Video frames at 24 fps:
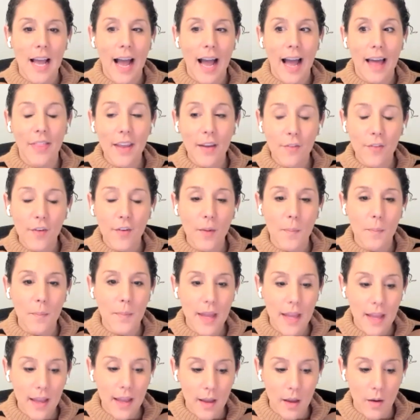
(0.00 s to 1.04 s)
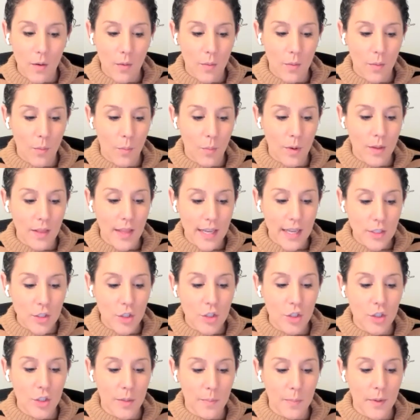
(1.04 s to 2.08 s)
I think for me,
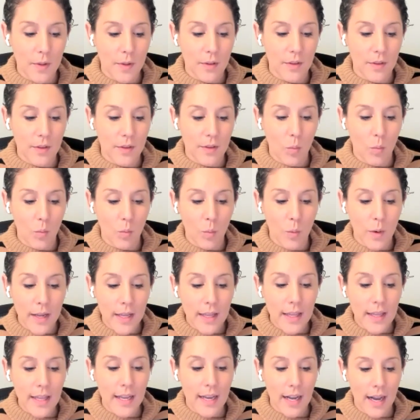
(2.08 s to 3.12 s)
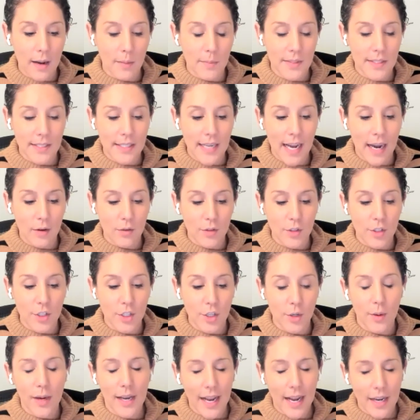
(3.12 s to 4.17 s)
relationship building really comes down
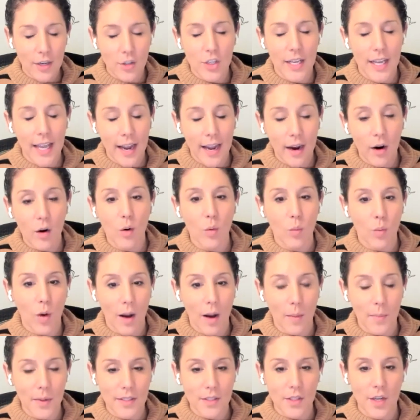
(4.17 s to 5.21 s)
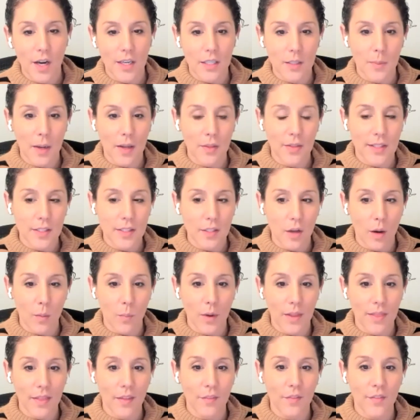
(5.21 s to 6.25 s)
to, and actually Carol Robin talked about this on
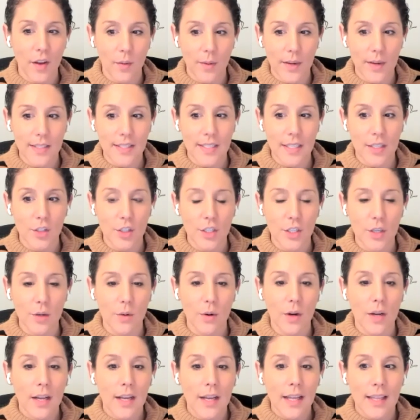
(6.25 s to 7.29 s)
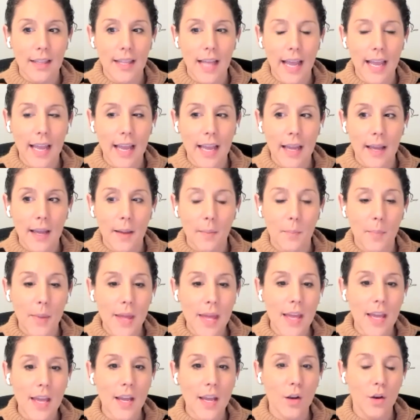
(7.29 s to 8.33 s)
What the Fundraising too, like
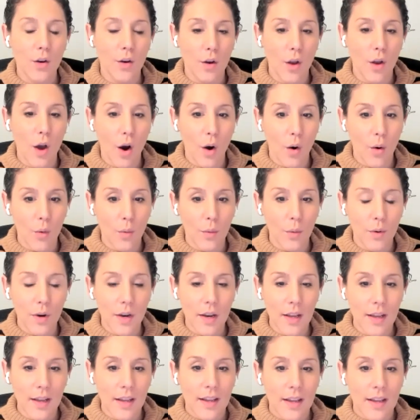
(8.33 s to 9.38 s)
being known